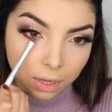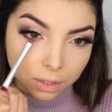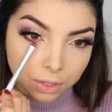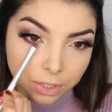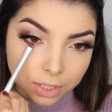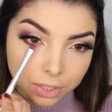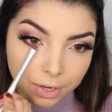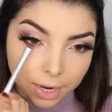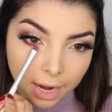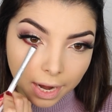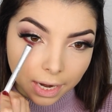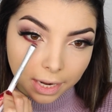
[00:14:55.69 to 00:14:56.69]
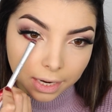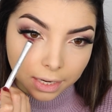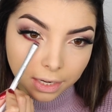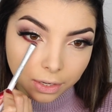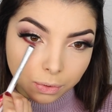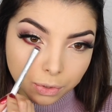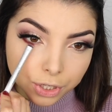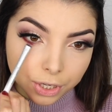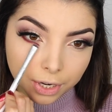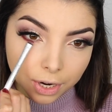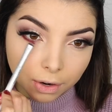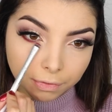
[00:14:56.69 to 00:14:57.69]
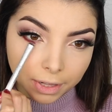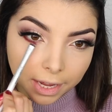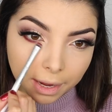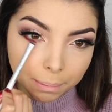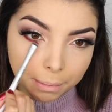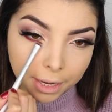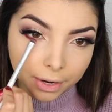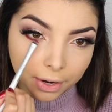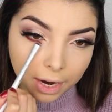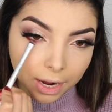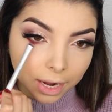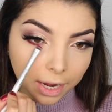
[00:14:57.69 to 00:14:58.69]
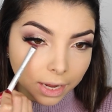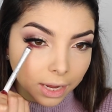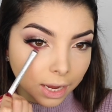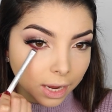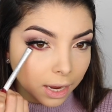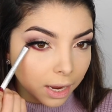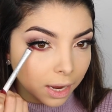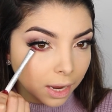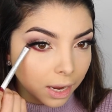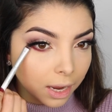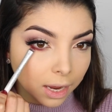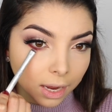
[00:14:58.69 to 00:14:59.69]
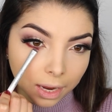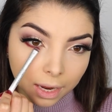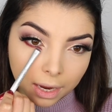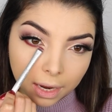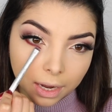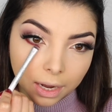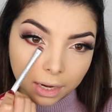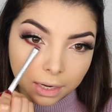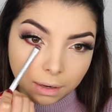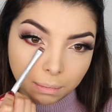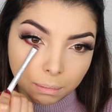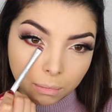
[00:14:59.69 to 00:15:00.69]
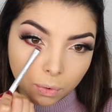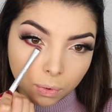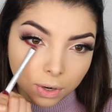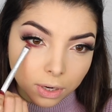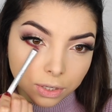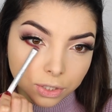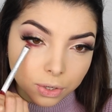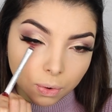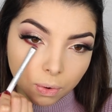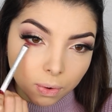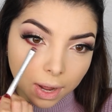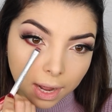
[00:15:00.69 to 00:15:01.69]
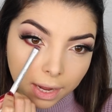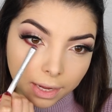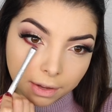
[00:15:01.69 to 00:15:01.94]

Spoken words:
to just create like an illusion of like a bigger eye, like a more dull eye